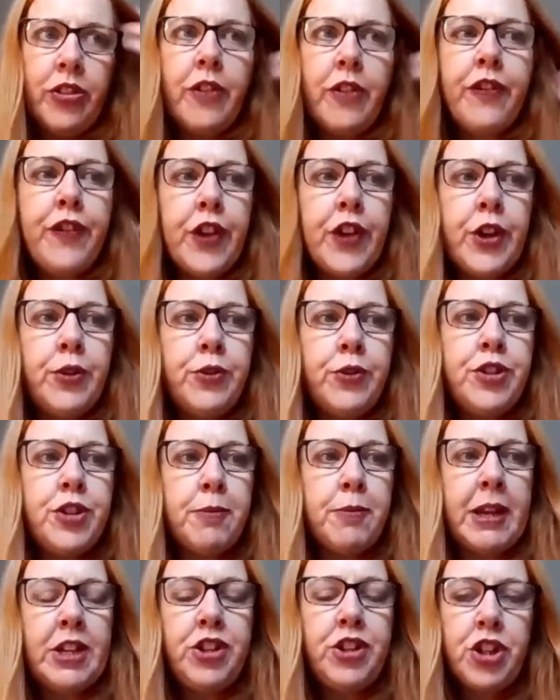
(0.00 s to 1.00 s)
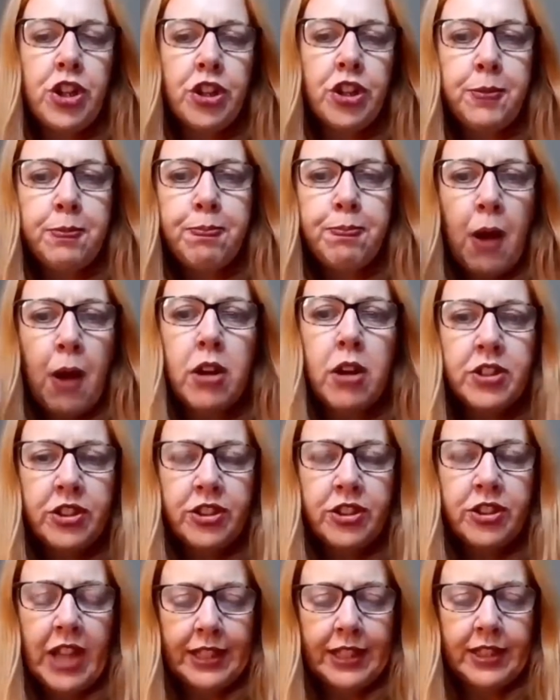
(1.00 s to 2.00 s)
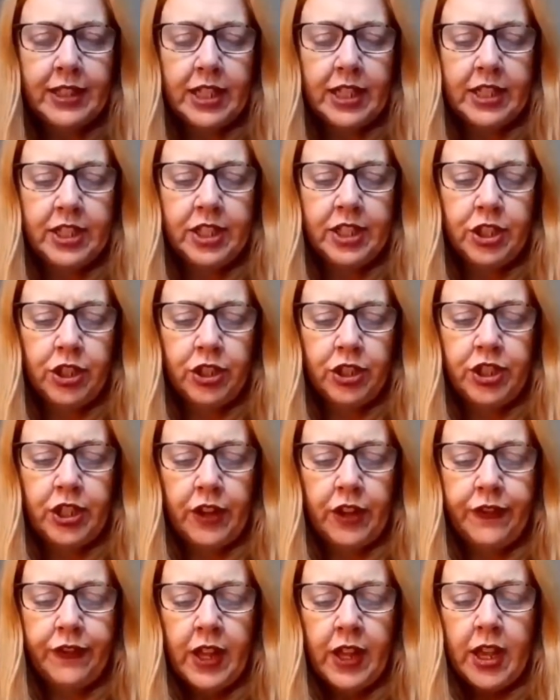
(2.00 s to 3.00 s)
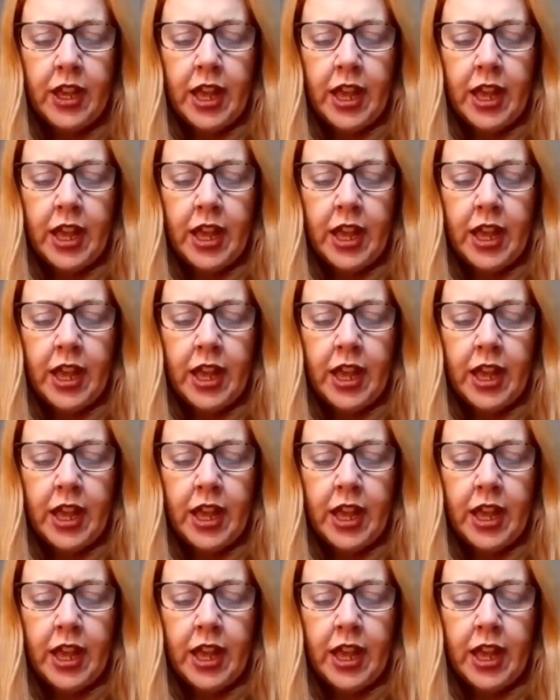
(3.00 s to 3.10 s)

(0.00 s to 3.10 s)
the food to be just bog standard sort of